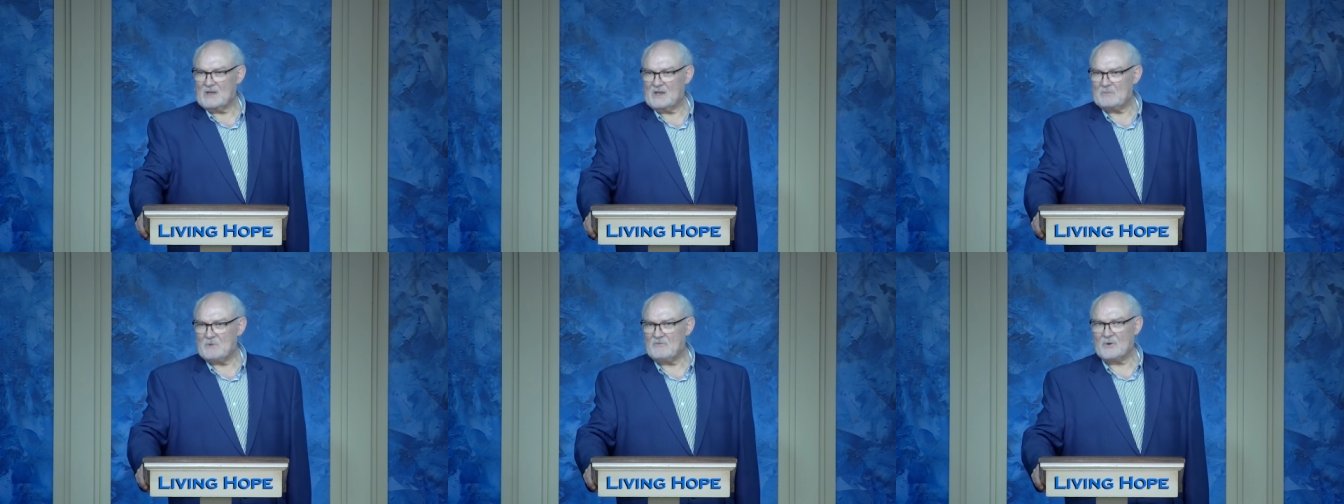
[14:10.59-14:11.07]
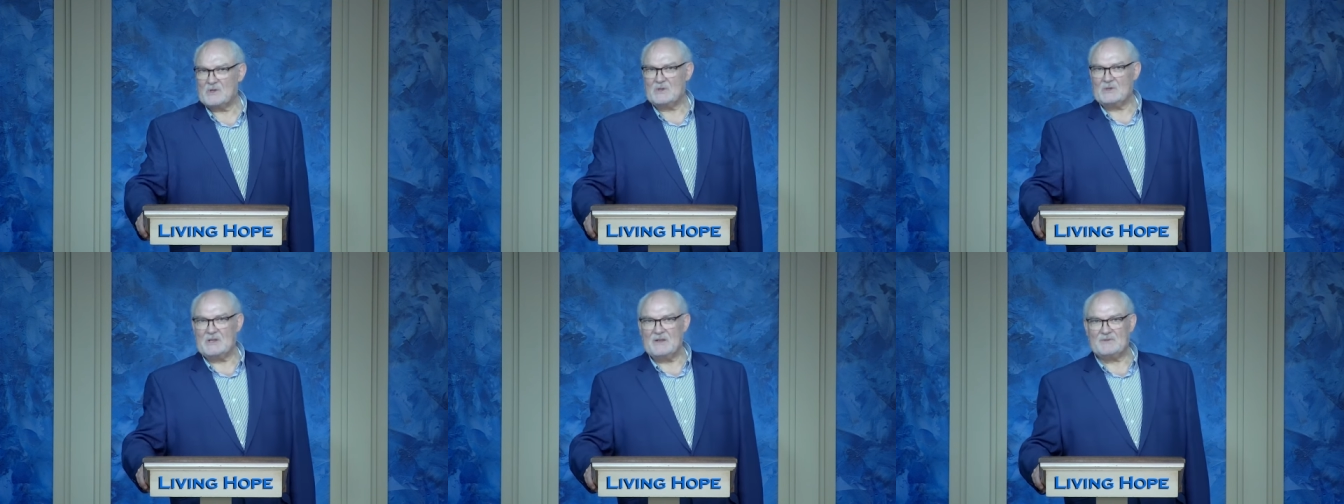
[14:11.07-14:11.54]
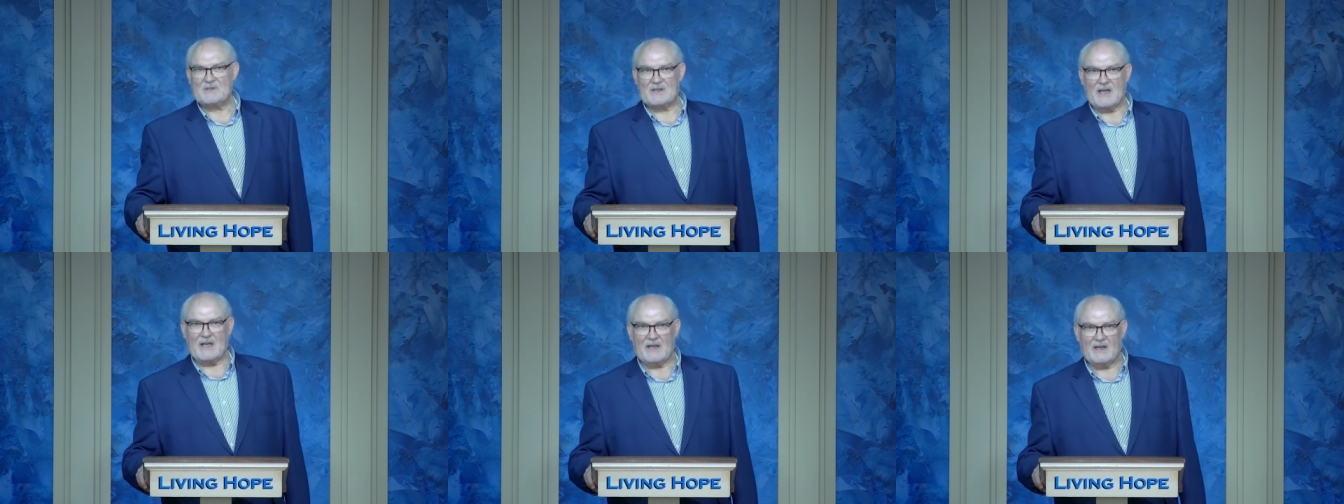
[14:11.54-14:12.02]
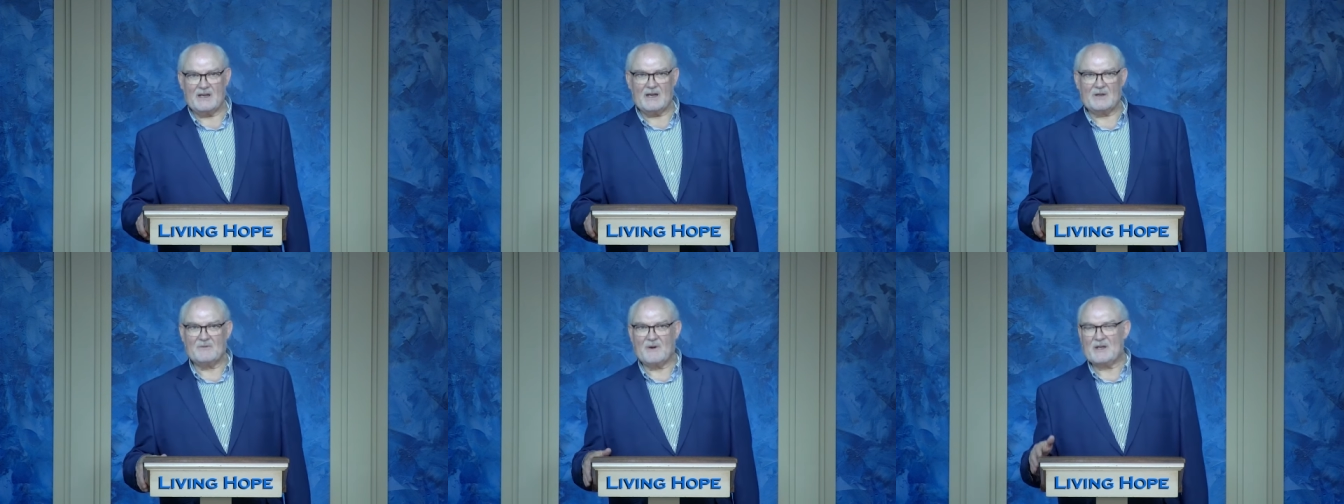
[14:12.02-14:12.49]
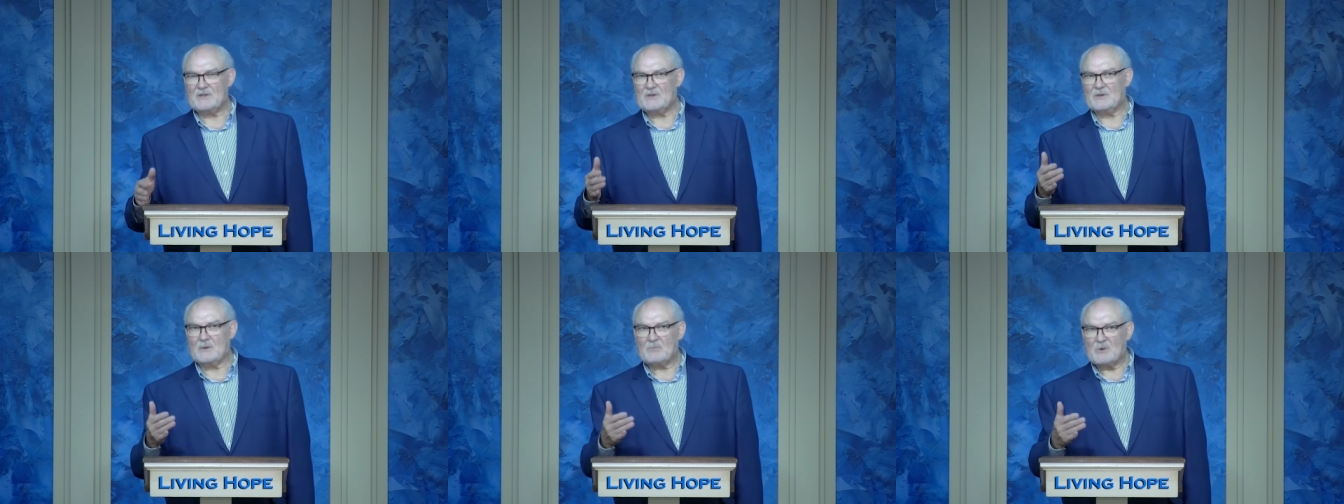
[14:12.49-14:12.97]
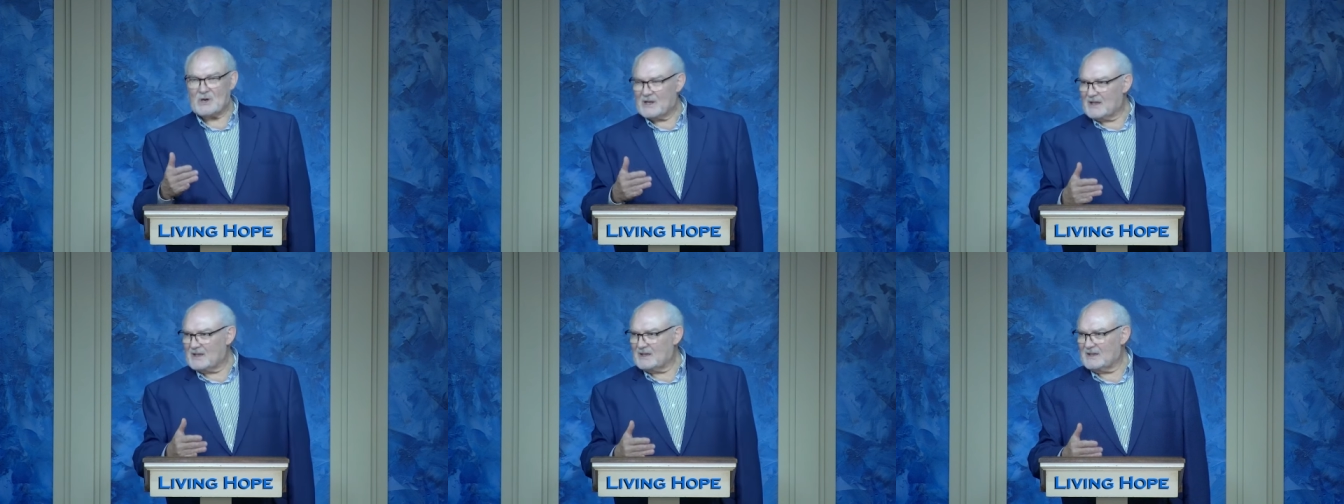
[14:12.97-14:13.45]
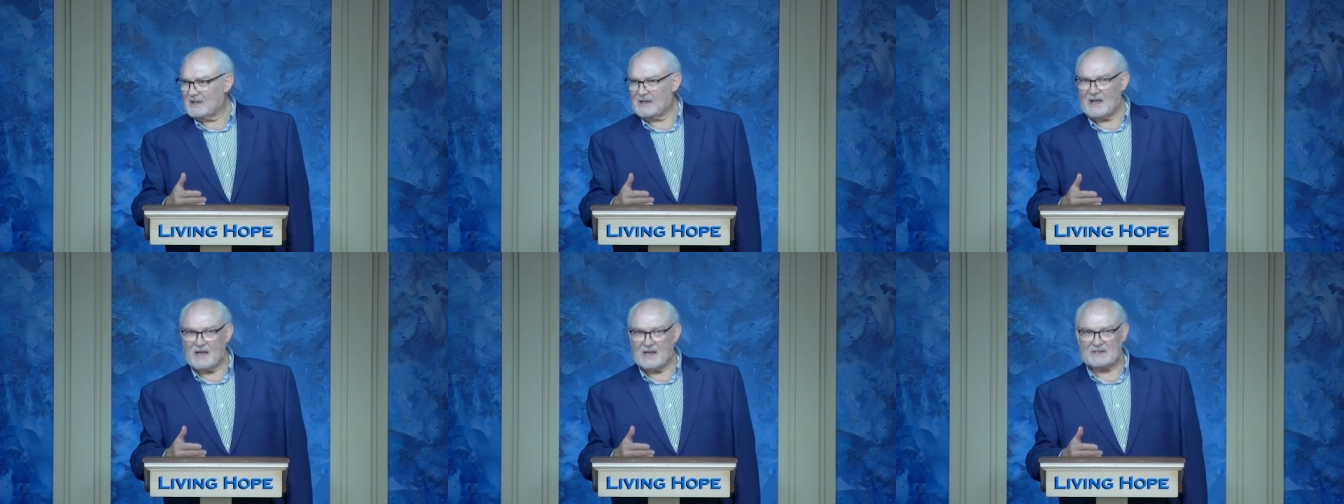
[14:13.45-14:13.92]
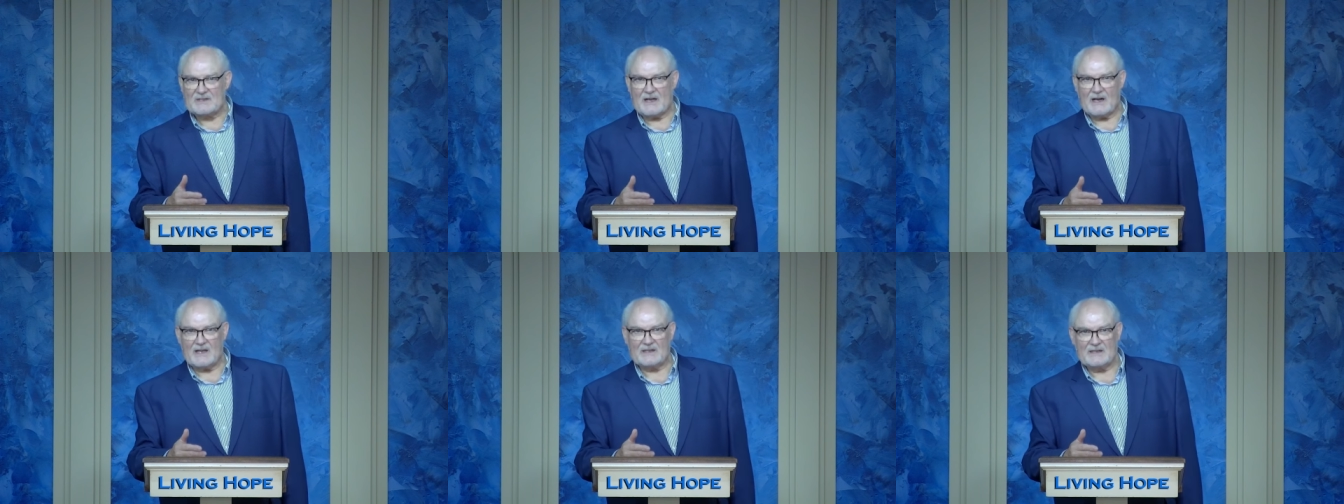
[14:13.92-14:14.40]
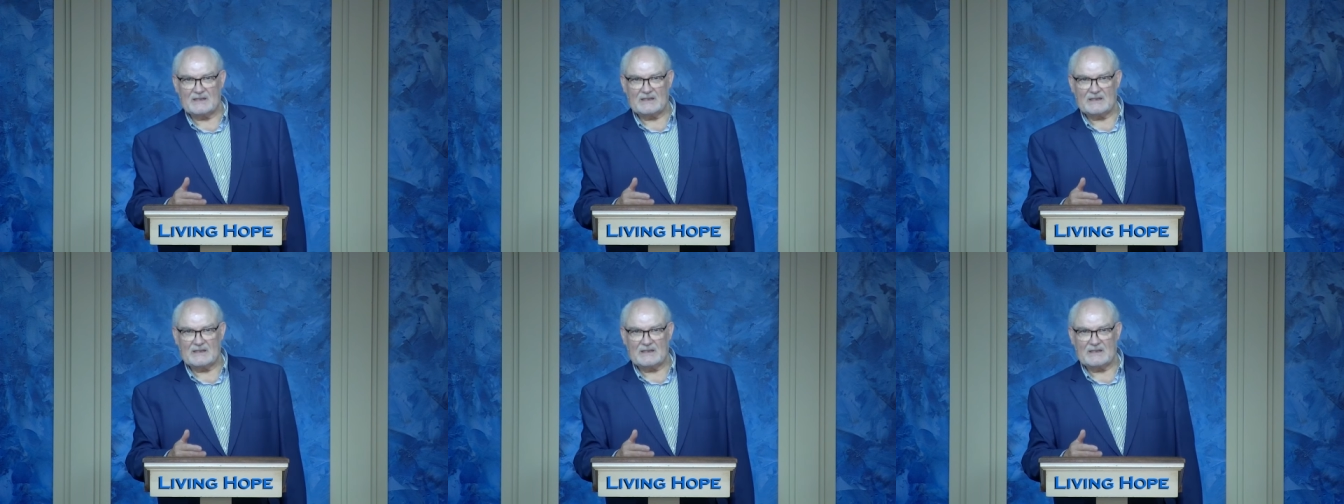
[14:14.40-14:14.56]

And before you leave today, I invite you to pray and ask God